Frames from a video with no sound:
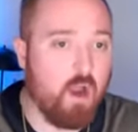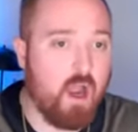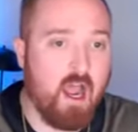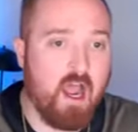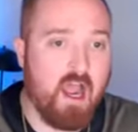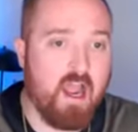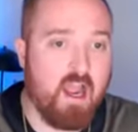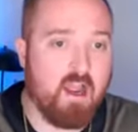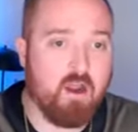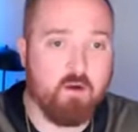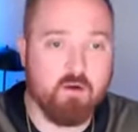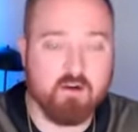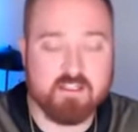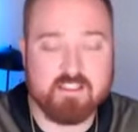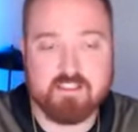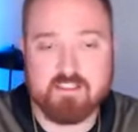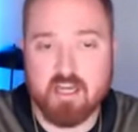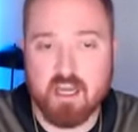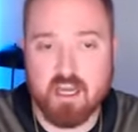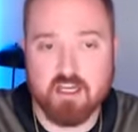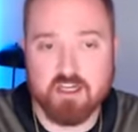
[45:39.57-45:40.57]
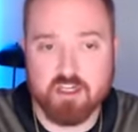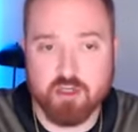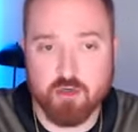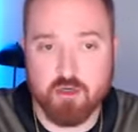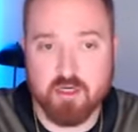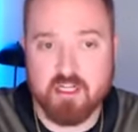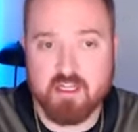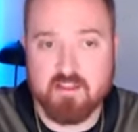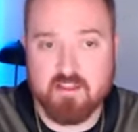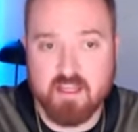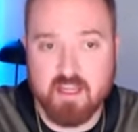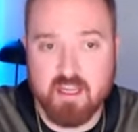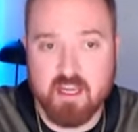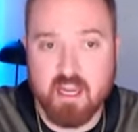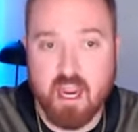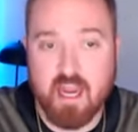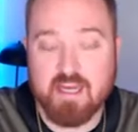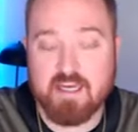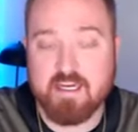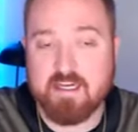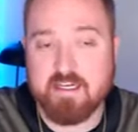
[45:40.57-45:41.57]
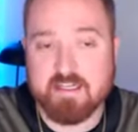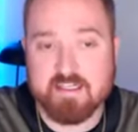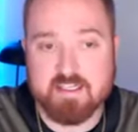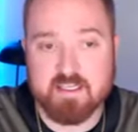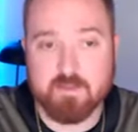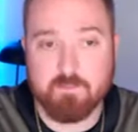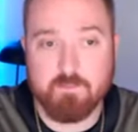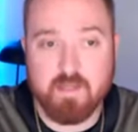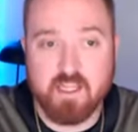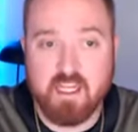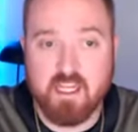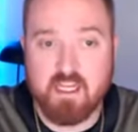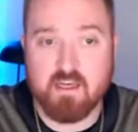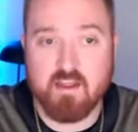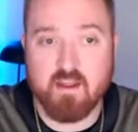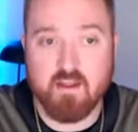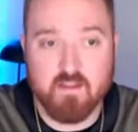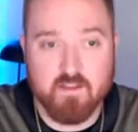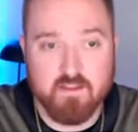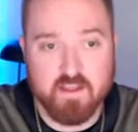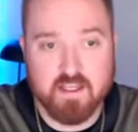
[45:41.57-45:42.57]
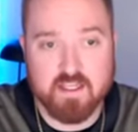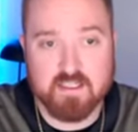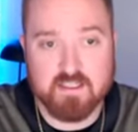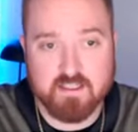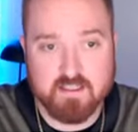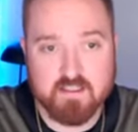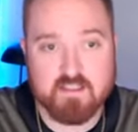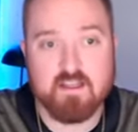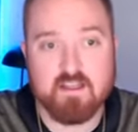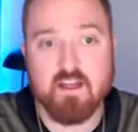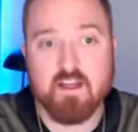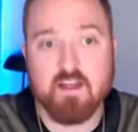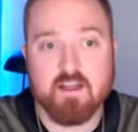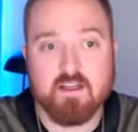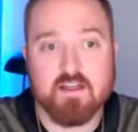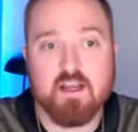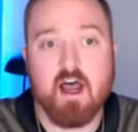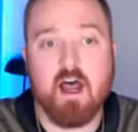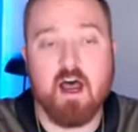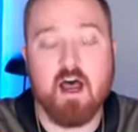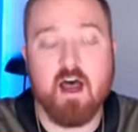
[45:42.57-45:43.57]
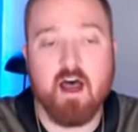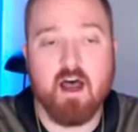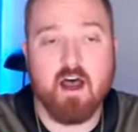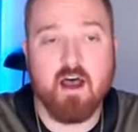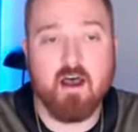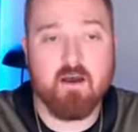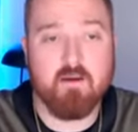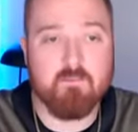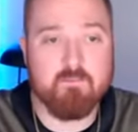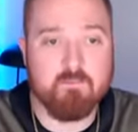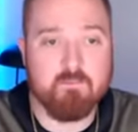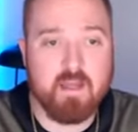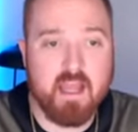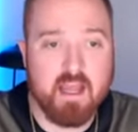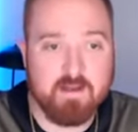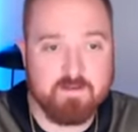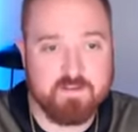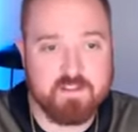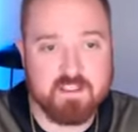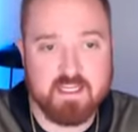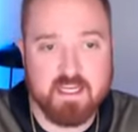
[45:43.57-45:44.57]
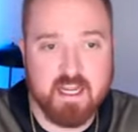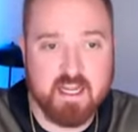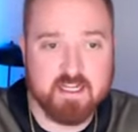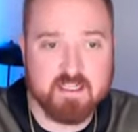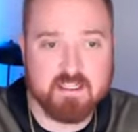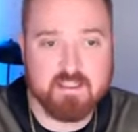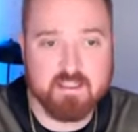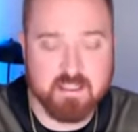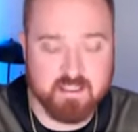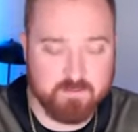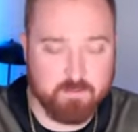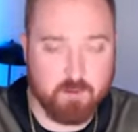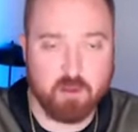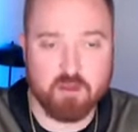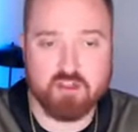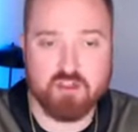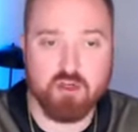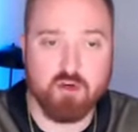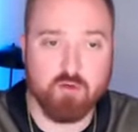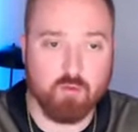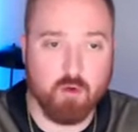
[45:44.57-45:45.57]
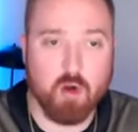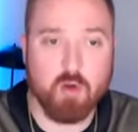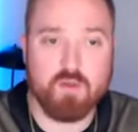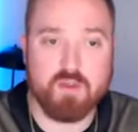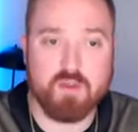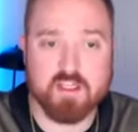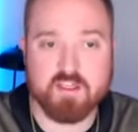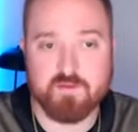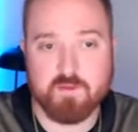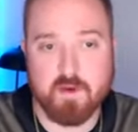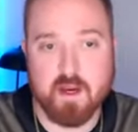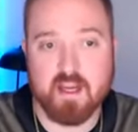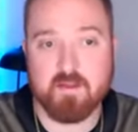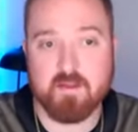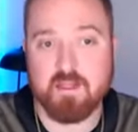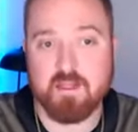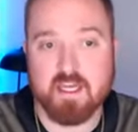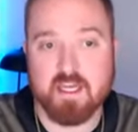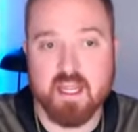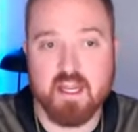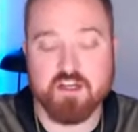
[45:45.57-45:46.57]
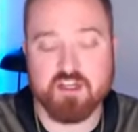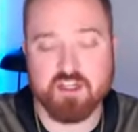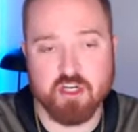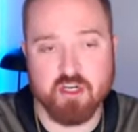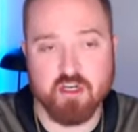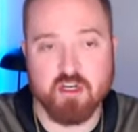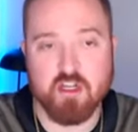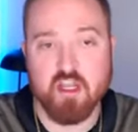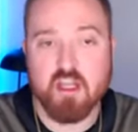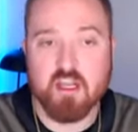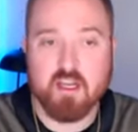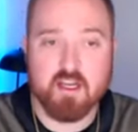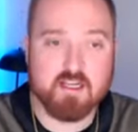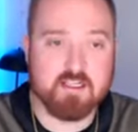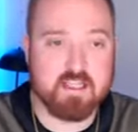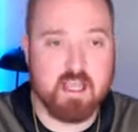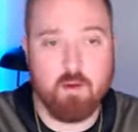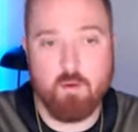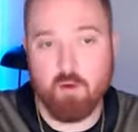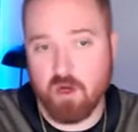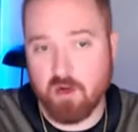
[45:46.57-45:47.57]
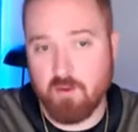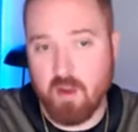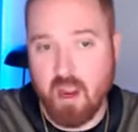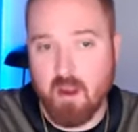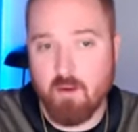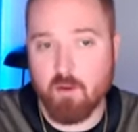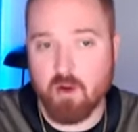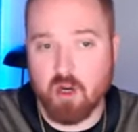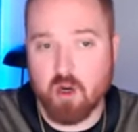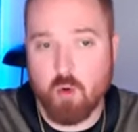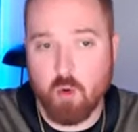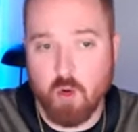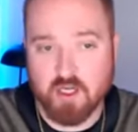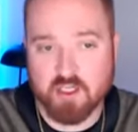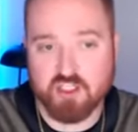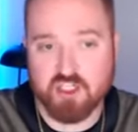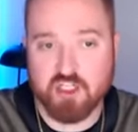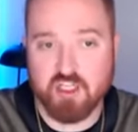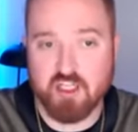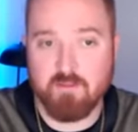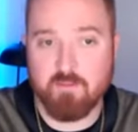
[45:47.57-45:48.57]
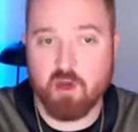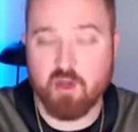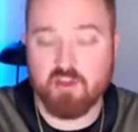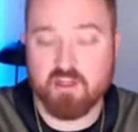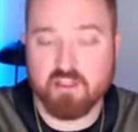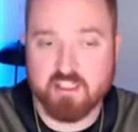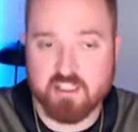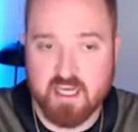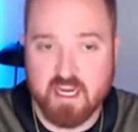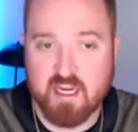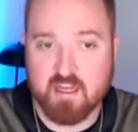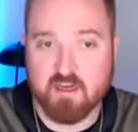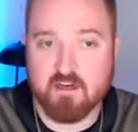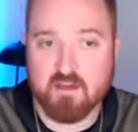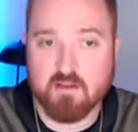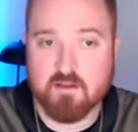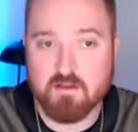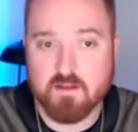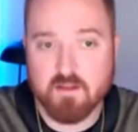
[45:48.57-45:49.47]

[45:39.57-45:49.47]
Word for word: I let's not do anything. I need to subpoena this um, FCS, this person who wrote this recommendation, because I want to I want to question them on the stand."